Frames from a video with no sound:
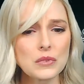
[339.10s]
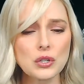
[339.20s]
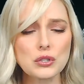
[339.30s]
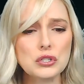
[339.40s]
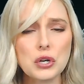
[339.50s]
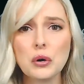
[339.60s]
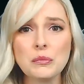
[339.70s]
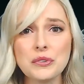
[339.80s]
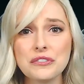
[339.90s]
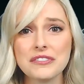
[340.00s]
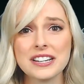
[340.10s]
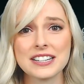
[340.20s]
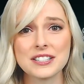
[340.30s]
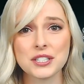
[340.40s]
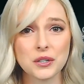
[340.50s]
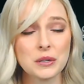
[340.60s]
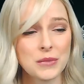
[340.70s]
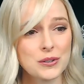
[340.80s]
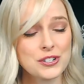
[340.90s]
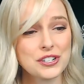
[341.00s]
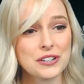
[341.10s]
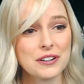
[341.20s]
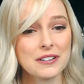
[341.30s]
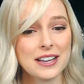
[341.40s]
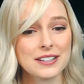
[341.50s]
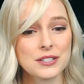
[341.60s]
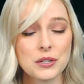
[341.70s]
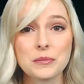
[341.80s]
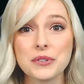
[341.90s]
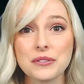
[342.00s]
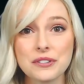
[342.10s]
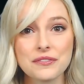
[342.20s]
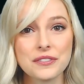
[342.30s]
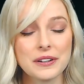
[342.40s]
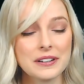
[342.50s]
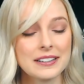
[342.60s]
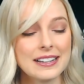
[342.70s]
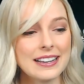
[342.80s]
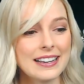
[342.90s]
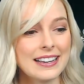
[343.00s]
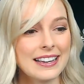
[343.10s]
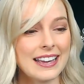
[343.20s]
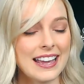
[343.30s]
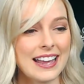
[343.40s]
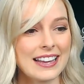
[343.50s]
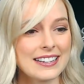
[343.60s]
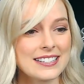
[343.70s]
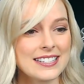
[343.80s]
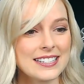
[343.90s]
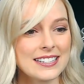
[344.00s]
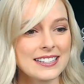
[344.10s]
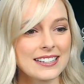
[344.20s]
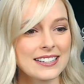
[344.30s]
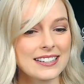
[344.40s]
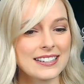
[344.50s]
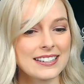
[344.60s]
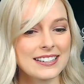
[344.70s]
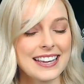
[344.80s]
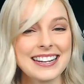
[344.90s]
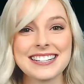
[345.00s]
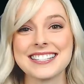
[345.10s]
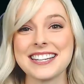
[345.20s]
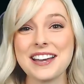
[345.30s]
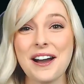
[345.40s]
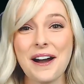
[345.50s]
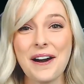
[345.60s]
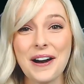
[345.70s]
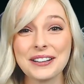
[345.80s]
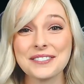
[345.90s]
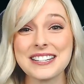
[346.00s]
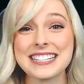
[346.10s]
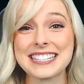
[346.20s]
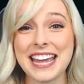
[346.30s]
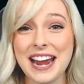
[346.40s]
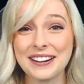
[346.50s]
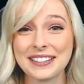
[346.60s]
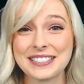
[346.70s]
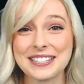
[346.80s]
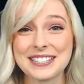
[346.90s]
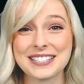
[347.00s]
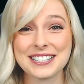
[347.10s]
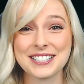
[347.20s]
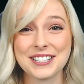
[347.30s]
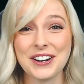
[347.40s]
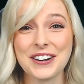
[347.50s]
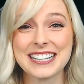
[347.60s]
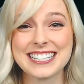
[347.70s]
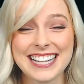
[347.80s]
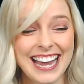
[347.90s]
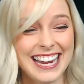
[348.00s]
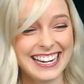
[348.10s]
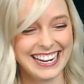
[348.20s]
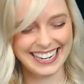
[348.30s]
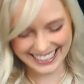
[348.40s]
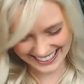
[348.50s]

so moving and so emotional and so beautiful, and getting to see all of these characters is so exciting.